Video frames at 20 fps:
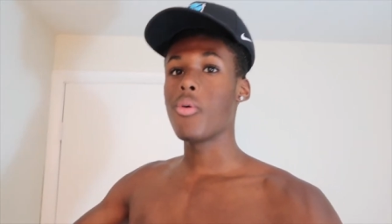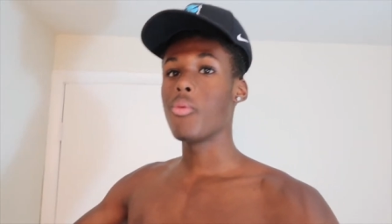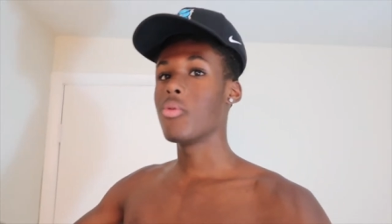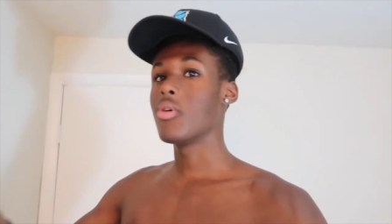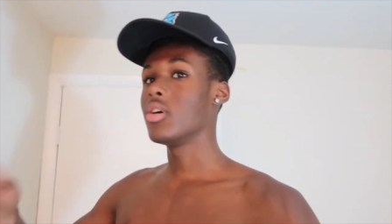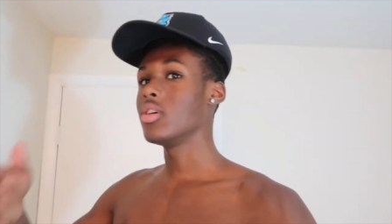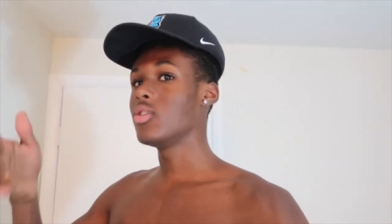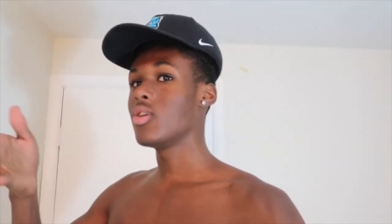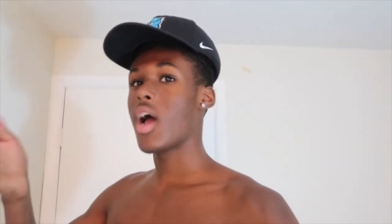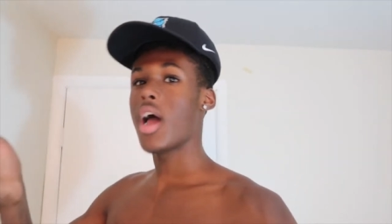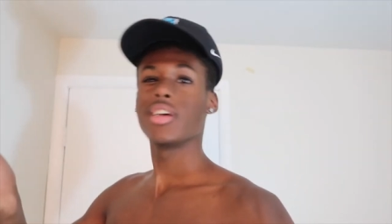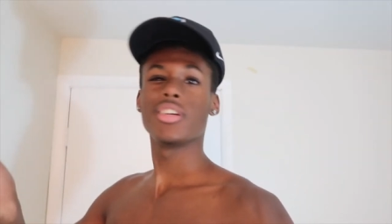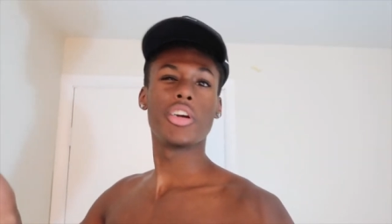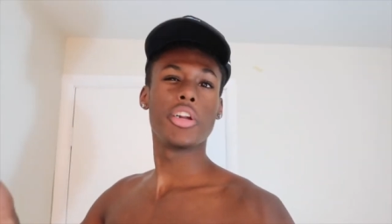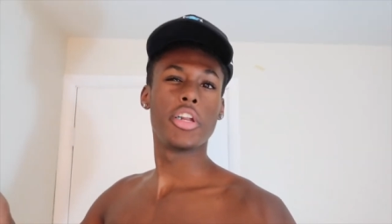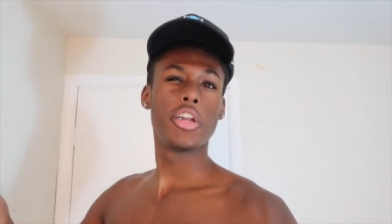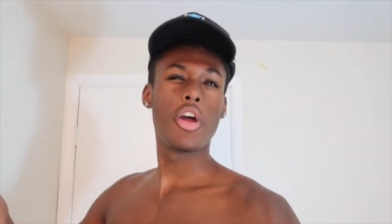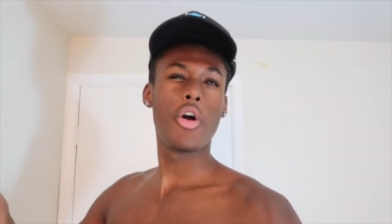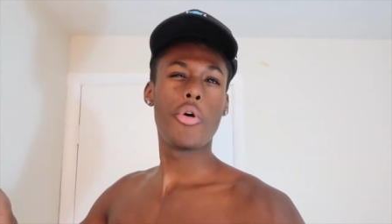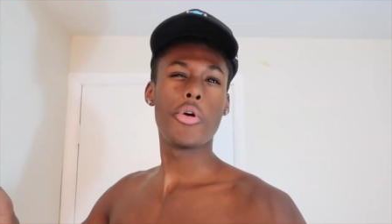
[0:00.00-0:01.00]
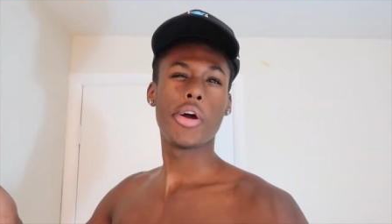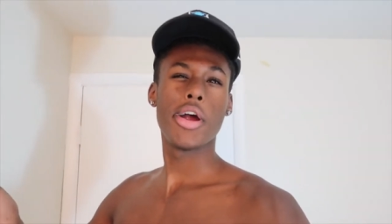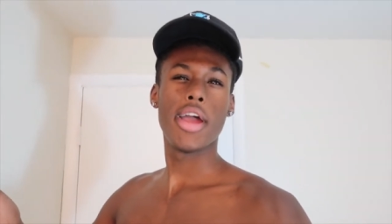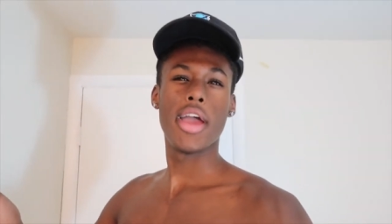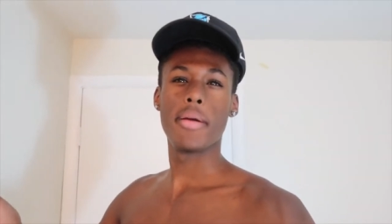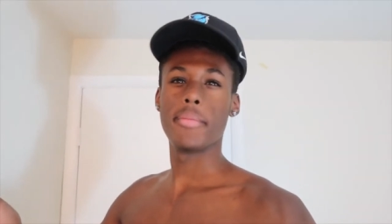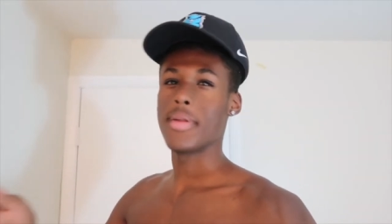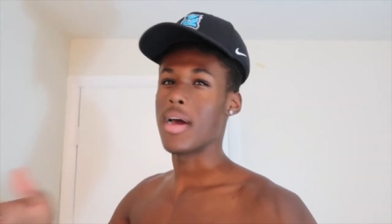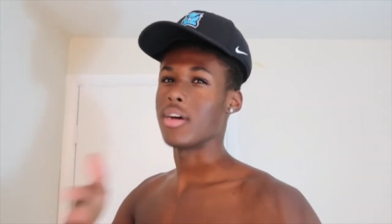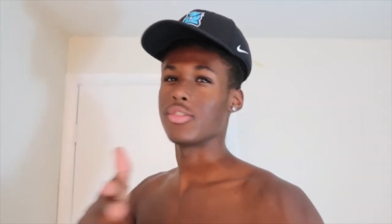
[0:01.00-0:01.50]
Well, you guys already know where I
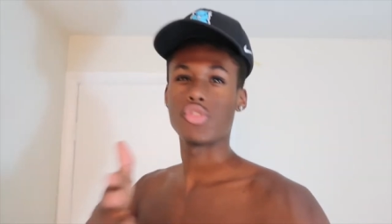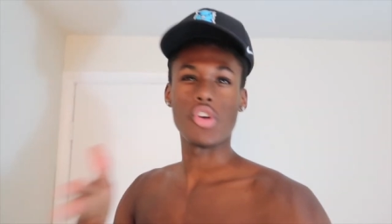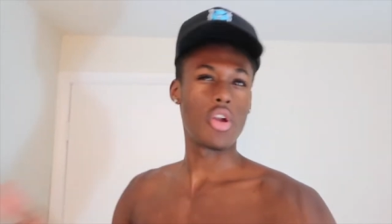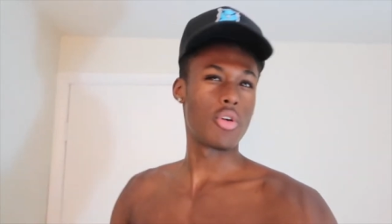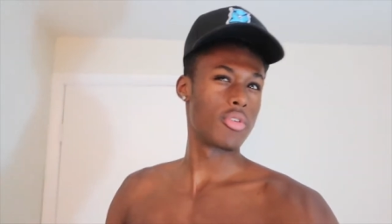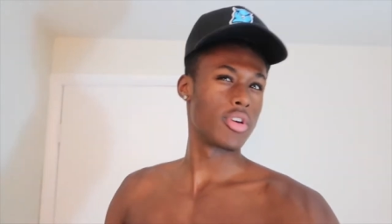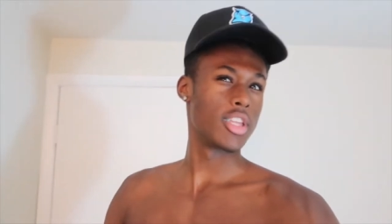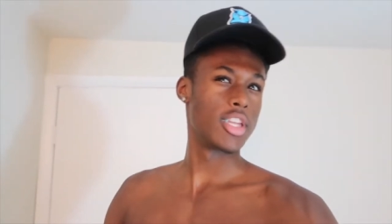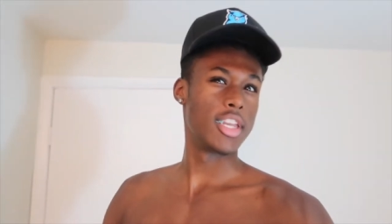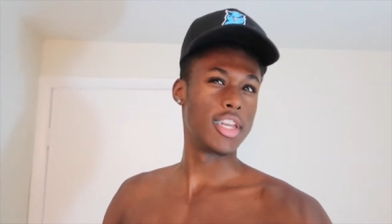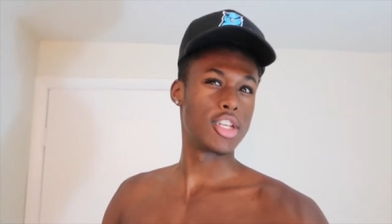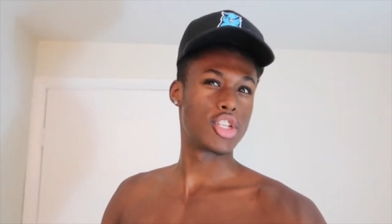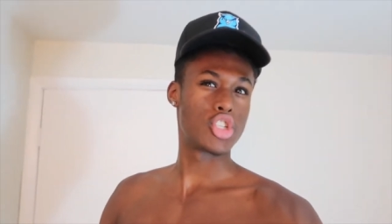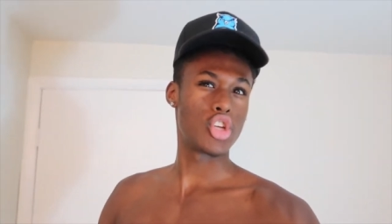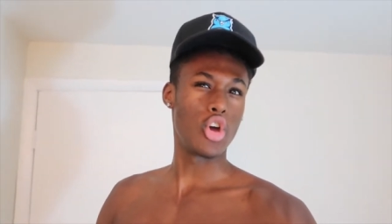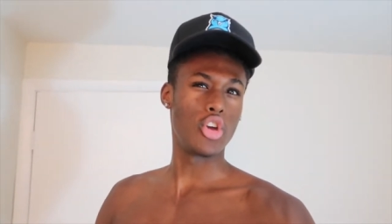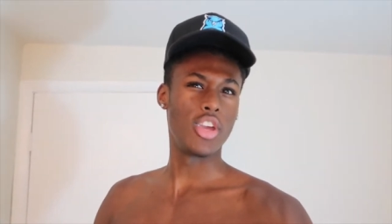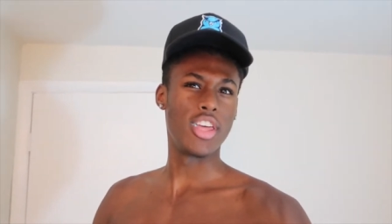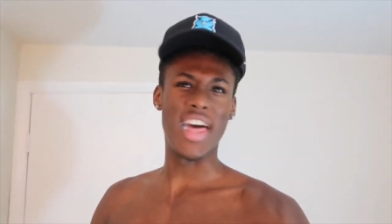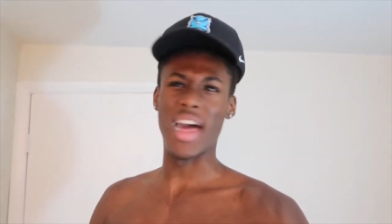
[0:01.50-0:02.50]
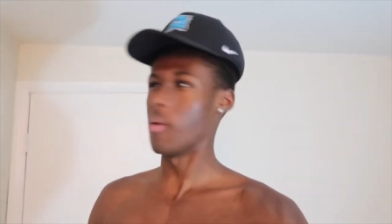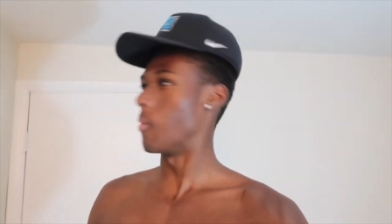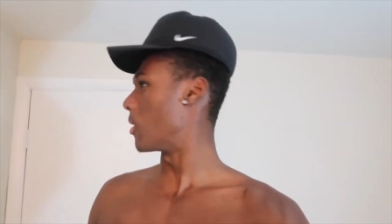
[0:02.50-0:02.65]
am now, so I don't really need to show you that.